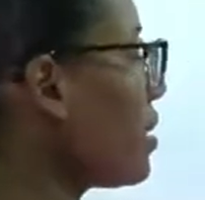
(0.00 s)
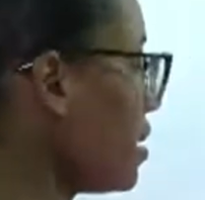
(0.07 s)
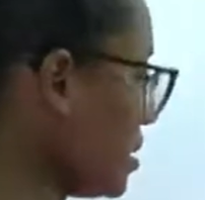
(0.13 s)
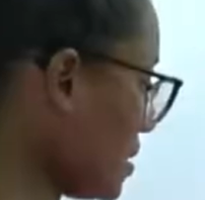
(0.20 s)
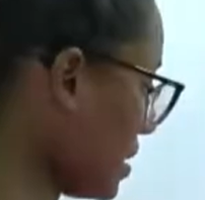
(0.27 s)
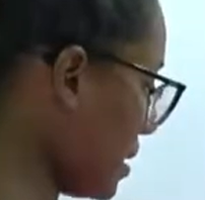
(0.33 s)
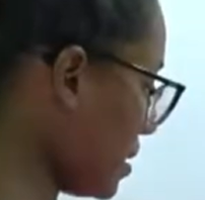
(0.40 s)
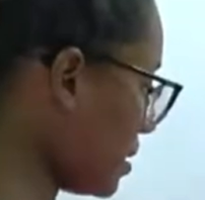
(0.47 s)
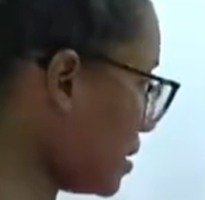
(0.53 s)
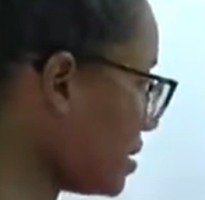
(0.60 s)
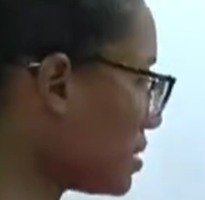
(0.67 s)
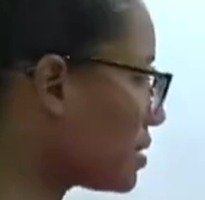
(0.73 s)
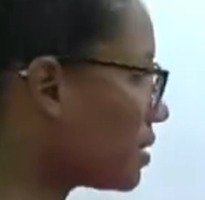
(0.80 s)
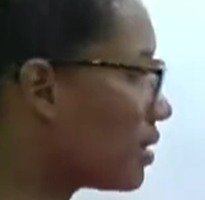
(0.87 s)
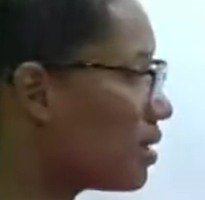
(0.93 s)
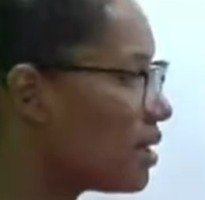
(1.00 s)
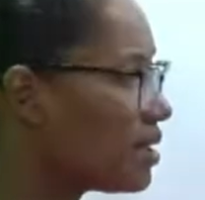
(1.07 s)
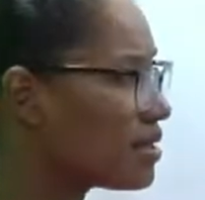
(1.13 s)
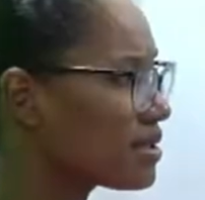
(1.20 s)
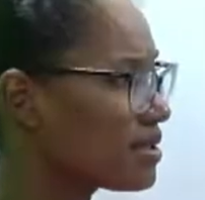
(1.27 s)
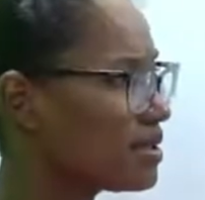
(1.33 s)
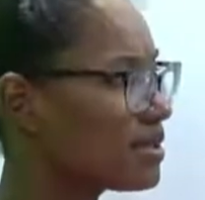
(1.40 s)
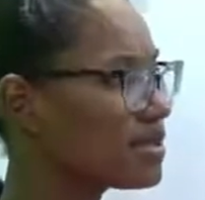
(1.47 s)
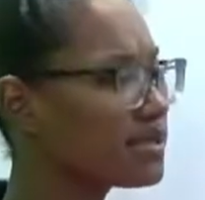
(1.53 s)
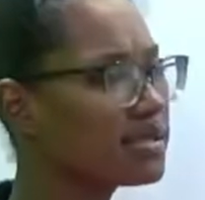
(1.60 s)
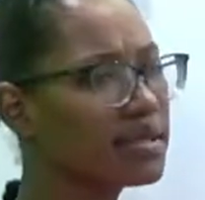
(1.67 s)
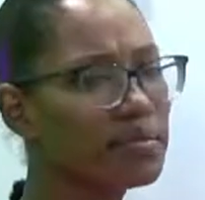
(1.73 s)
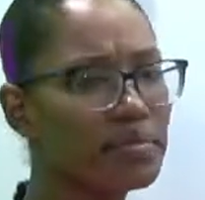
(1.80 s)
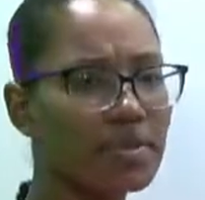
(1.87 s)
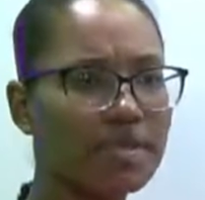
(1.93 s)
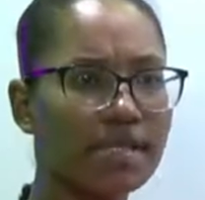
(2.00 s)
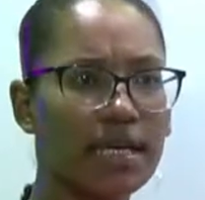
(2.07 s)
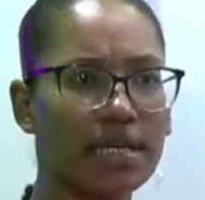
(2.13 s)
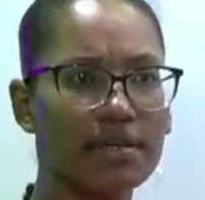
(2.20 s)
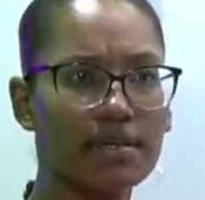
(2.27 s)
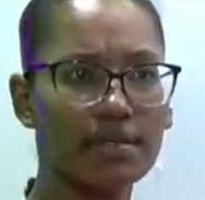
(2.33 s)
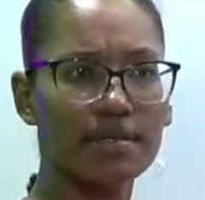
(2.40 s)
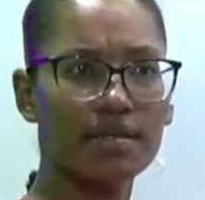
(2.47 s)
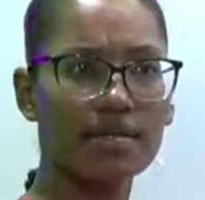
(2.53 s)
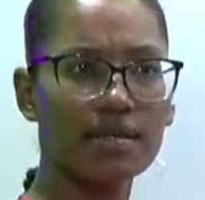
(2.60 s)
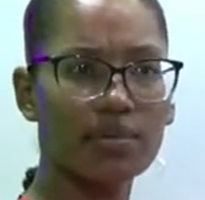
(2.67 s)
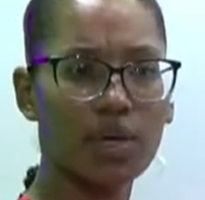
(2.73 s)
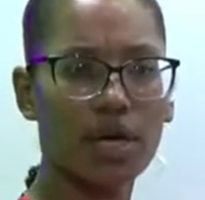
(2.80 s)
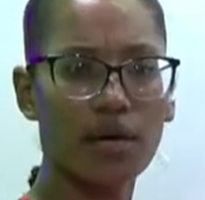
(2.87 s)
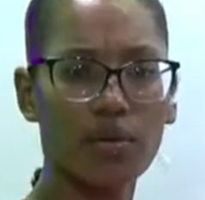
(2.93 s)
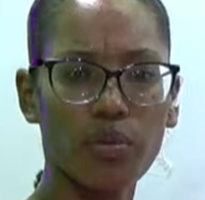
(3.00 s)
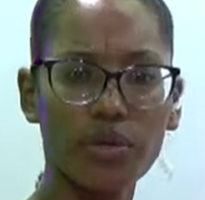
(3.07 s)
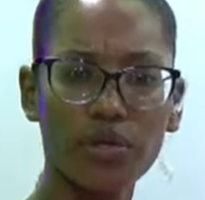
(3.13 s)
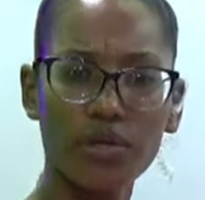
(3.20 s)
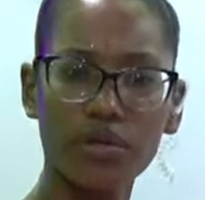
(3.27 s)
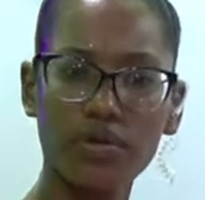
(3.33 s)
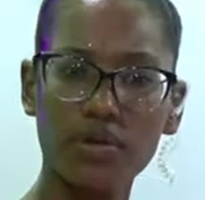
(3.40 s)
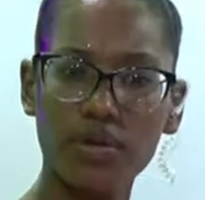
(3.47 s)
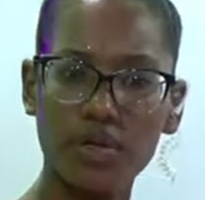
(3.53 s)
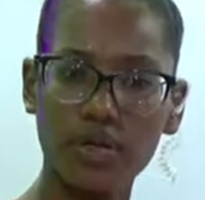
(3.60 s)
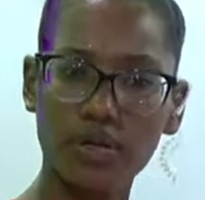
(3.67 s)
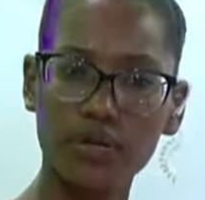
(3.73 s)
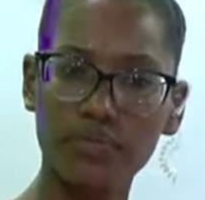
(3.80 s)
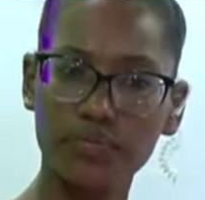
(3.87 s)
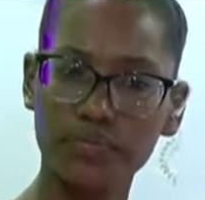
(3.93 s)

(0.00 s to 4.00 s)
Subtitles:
at this sentence. Is this a simple sentence, Tamara? What do you think?